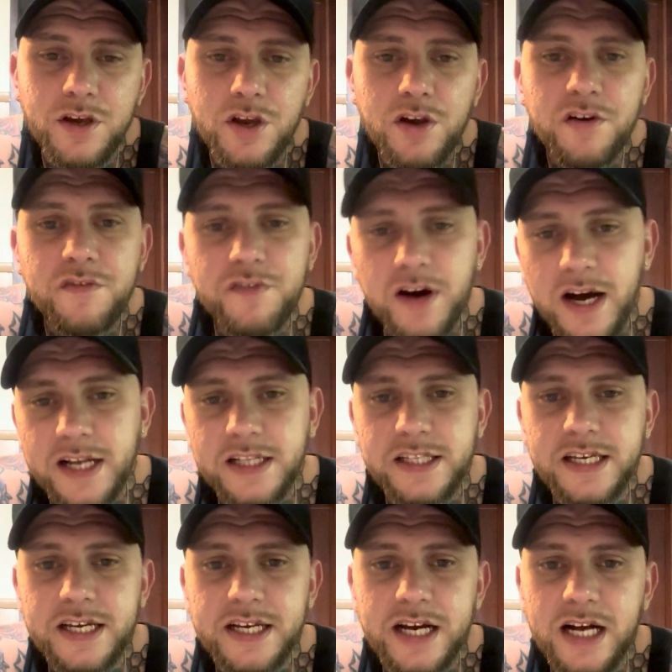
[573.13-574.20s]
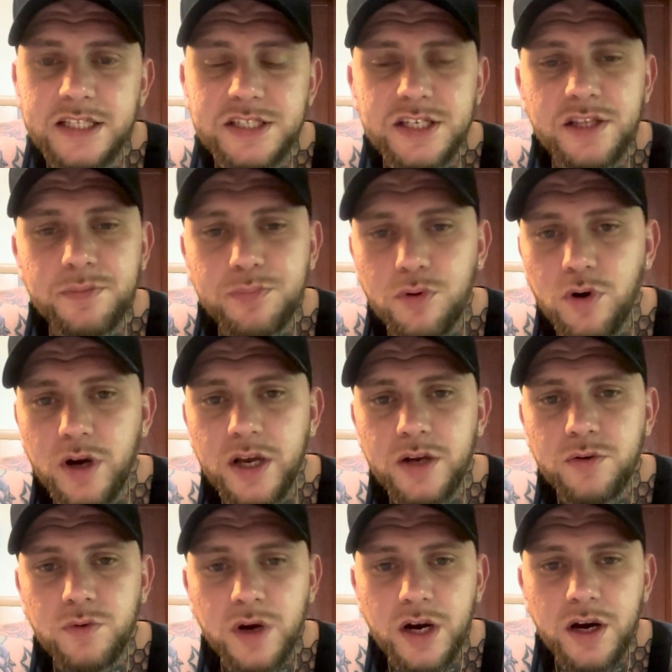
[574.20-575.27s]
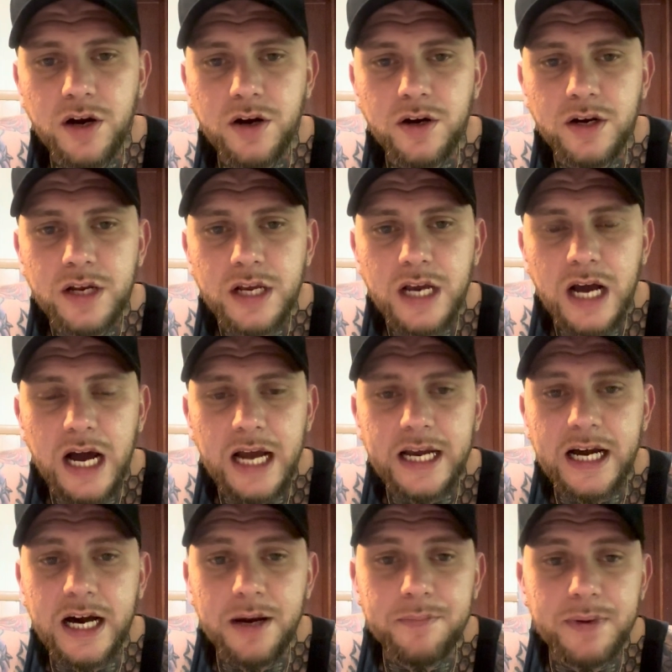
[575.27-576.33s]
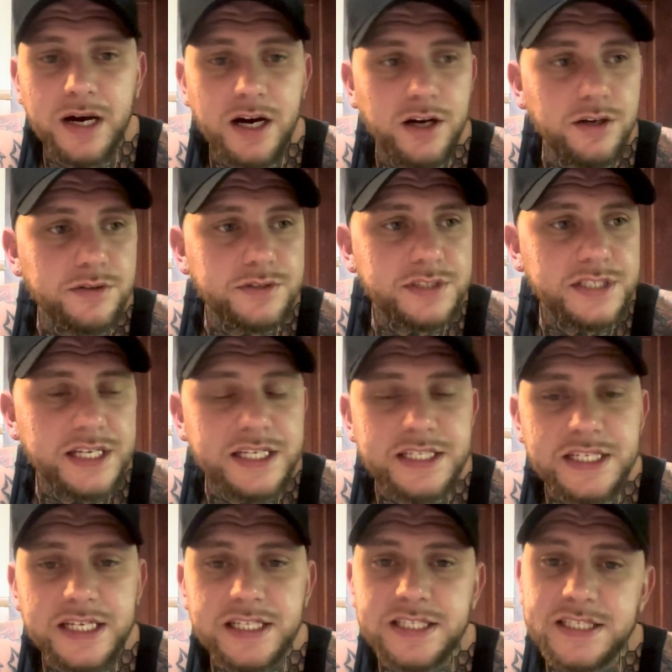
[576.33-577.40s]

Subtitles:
Finally, it got to the point where I got about 16,